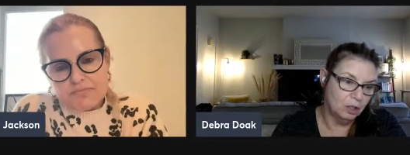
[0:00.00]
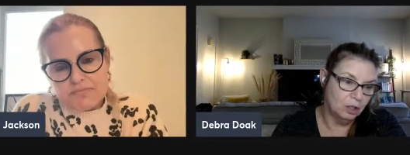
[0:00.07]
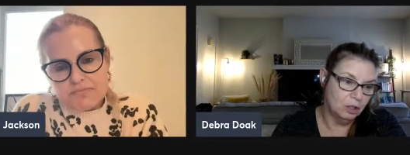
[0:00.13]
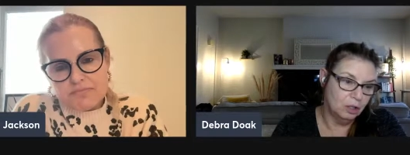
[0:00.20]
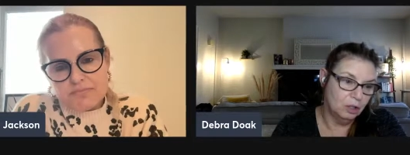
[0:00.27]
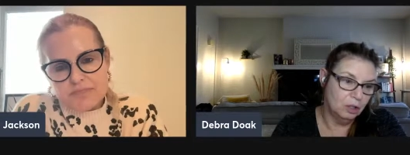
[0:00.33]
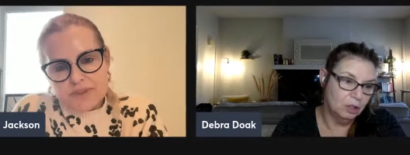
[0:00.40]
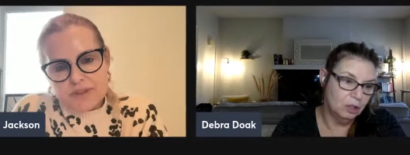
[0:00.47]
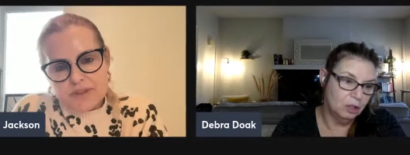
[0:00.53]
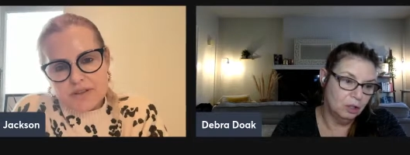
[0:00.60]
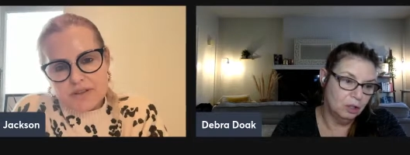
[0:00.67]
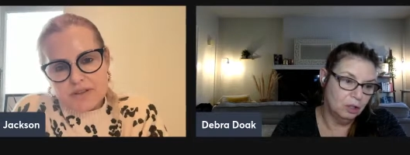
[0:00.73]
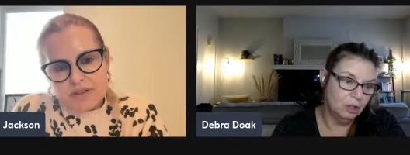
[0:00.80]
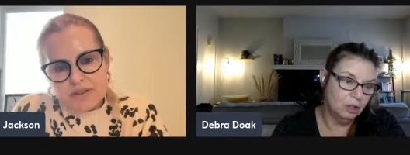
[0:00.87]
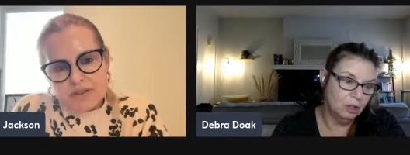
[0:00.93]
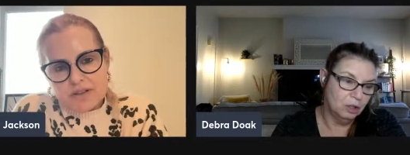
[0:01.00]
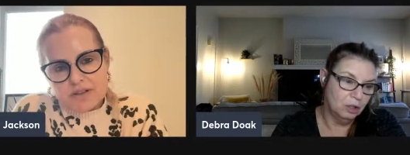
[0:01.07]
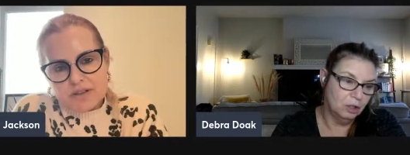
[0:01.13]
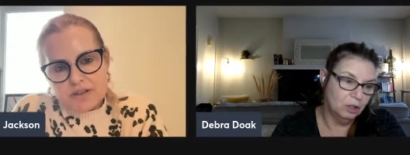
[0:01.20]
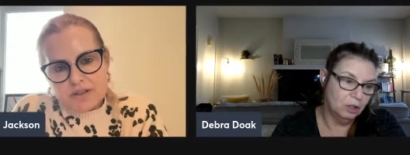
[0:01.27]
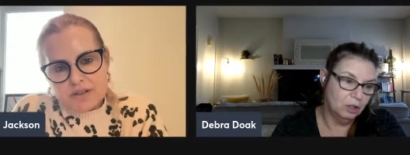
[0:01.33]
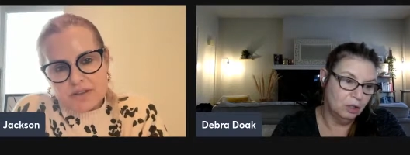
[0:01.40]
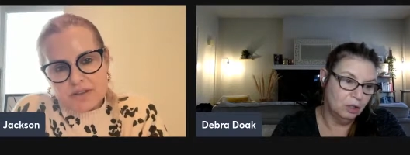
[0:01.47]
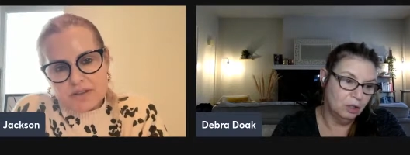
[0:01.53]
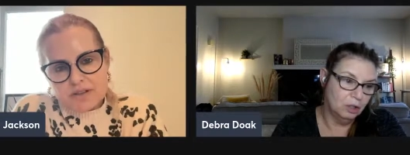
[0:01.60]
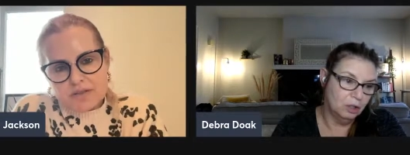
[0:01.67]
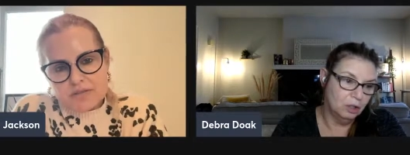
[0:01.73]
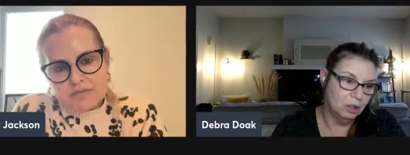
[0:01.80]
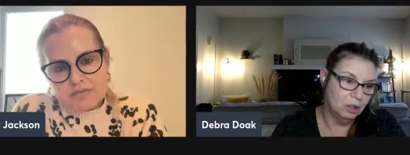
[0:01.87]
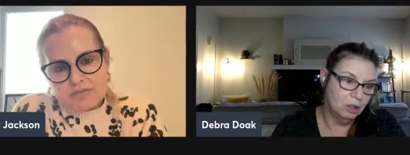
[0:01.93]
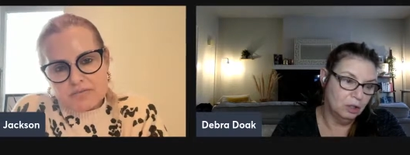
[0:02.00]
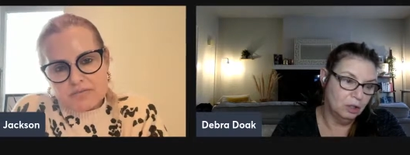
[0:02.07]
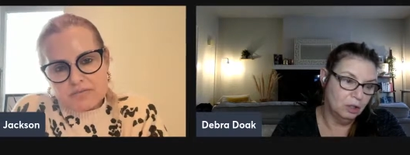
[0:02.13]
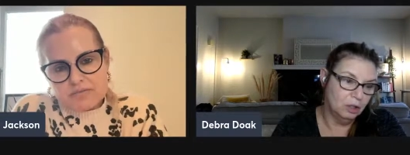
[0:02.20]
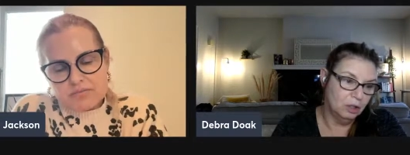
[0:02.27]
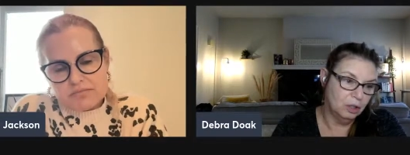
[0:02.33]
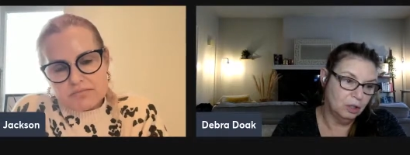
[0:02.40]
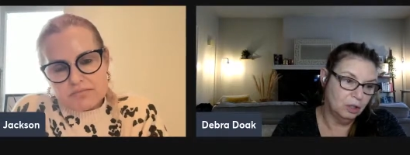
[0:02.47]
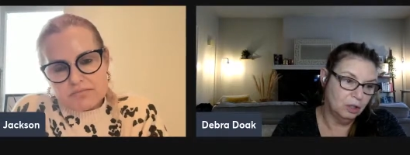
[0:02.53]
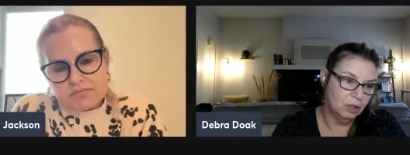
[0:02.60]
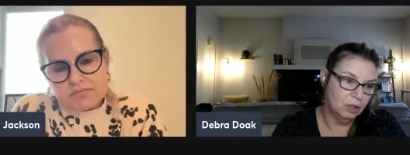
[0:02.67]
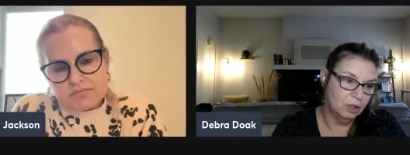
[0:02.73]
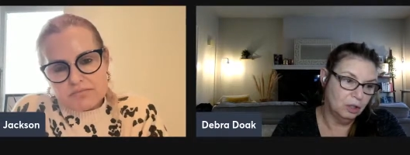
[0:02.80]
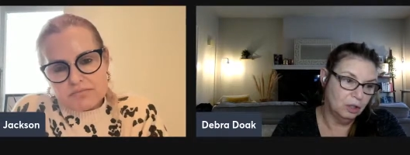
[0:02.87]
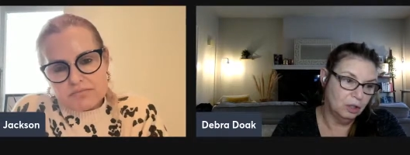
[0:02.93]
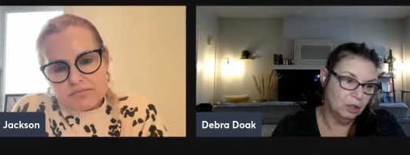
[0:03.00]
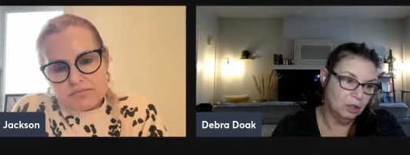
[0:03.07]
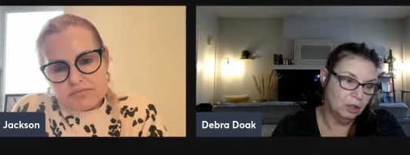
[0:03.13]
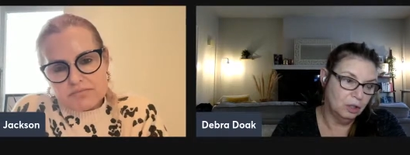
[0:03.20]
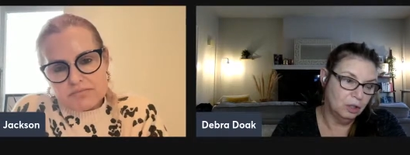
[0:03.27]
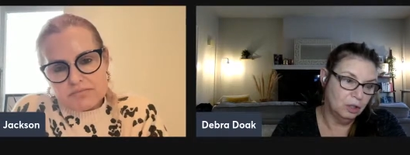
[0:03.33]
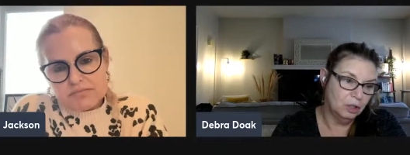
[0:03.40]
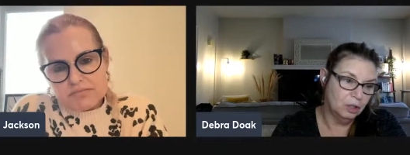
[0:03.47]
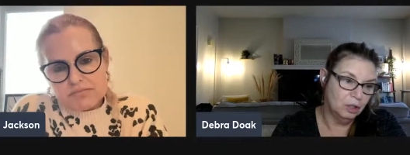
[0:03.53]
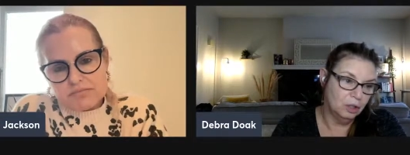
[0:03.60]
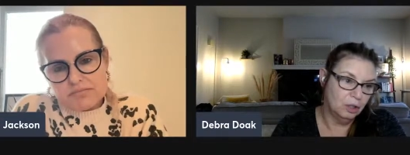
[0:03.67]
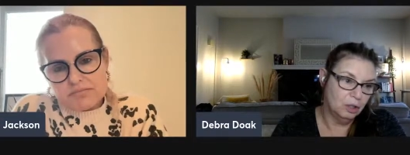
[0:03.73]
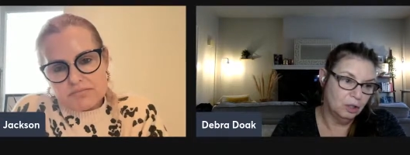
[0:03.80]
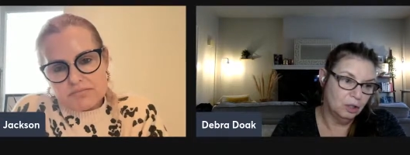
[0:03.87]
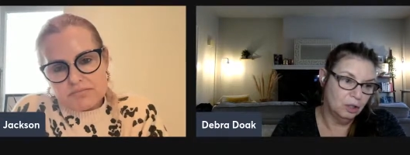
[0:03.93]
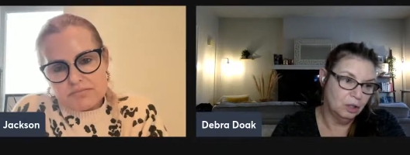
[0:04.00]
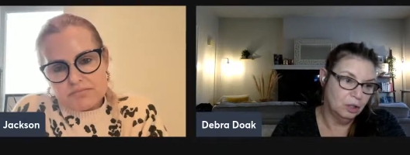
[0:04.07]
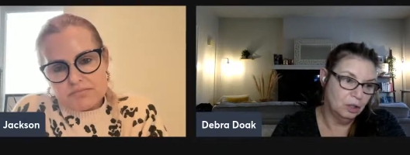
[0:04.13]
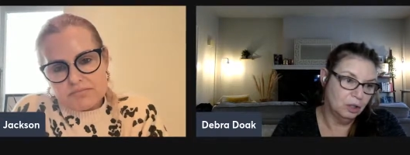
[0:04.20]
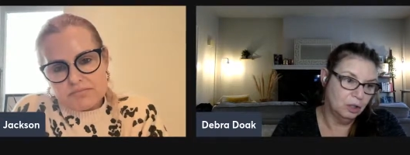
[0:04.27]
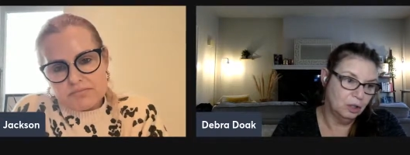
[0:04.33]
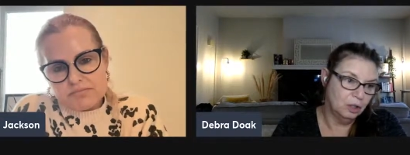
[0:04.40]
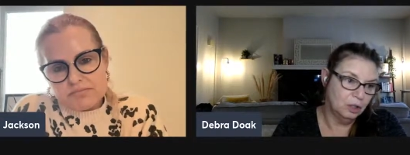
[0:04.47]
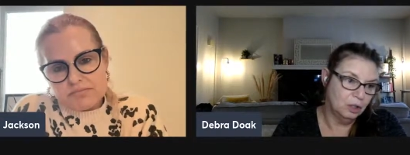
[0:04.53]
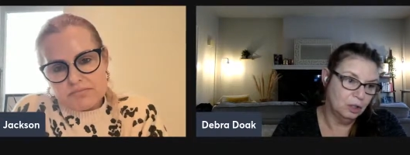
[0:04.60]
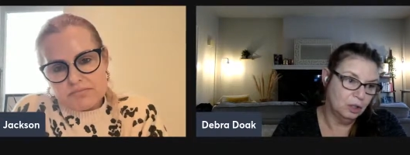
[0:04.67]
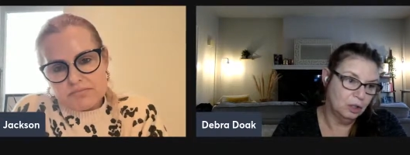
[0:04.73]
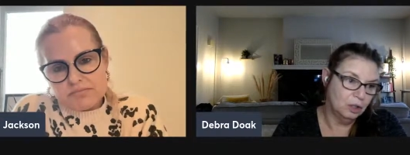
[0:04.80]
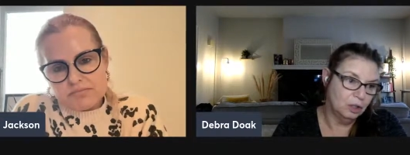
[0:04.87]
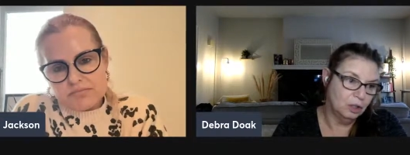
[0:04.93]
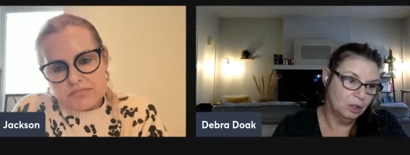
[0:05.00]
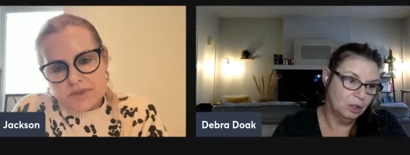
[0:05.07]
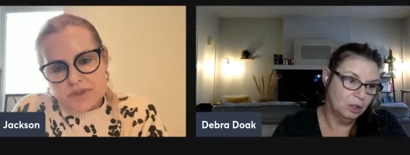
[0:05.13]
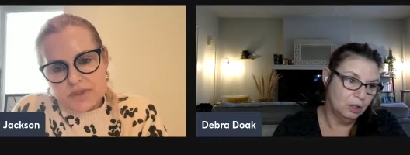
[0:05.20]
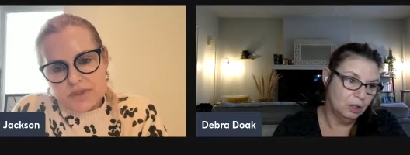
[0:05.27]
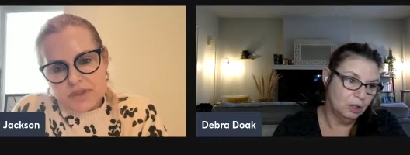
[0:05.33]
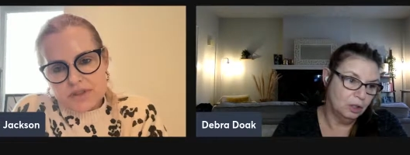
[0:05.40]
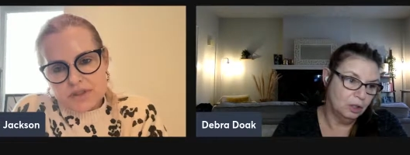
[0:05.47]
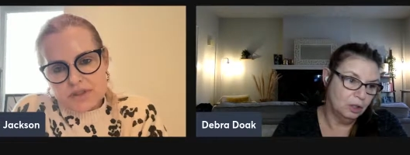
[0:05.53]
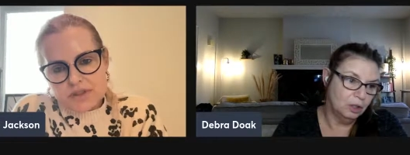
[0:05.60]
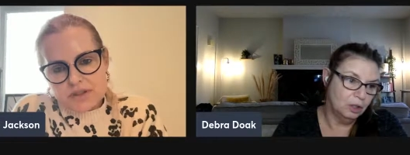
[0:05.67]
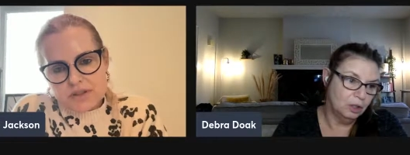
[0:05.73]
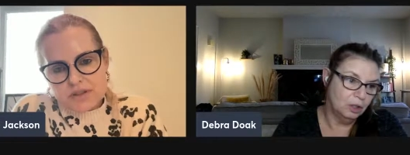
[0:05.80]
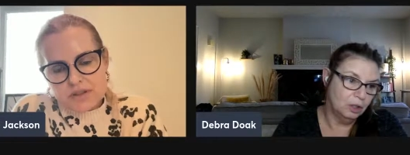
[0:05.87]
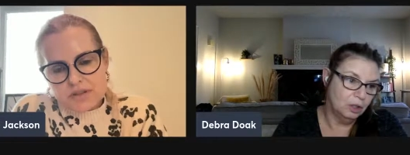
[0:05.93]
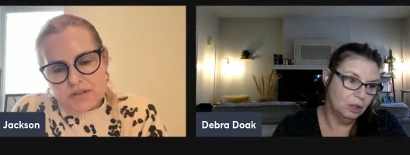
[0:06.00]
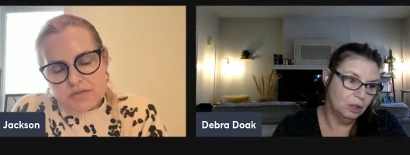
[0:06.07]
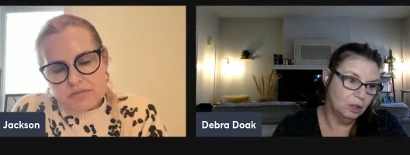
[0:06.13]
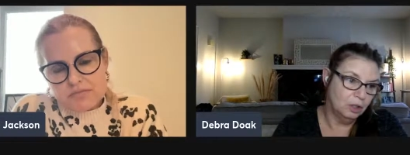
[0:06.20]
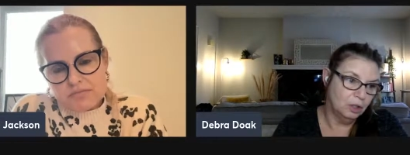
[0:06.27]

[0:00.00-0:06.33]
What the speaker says: [no speech]